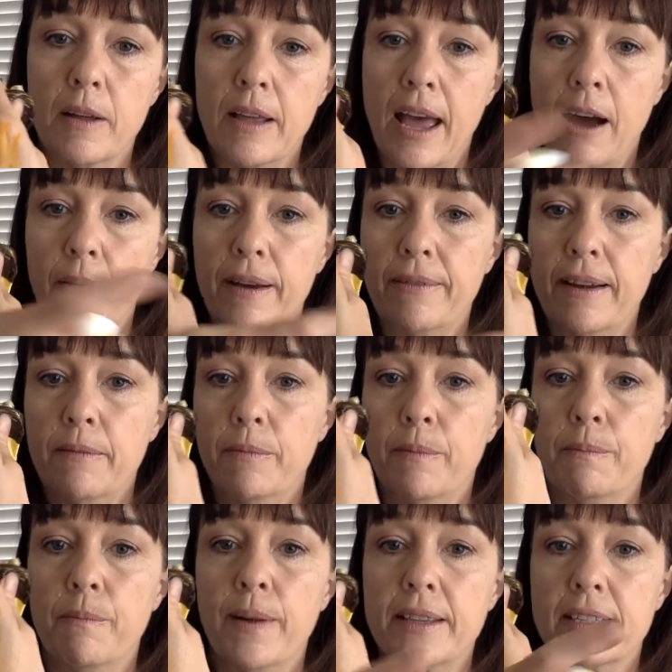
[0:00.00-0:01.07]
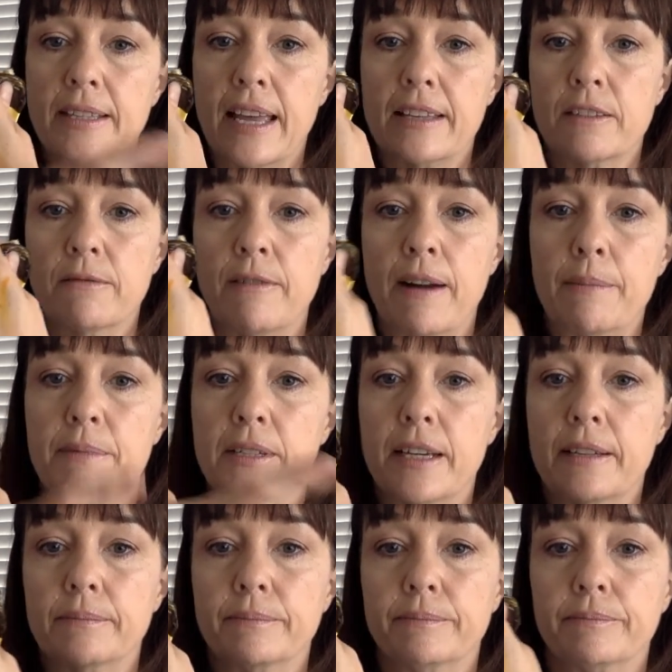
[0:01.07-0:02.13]
however, once that's rubbed
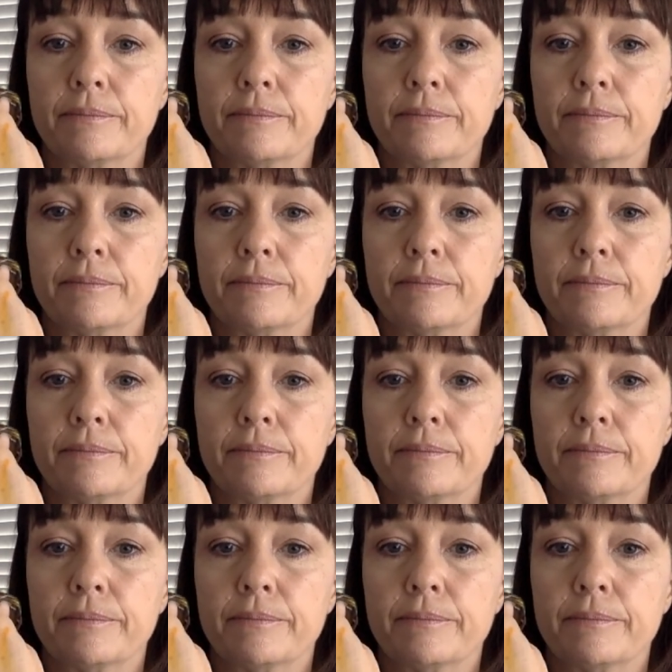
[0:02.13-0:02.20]
in.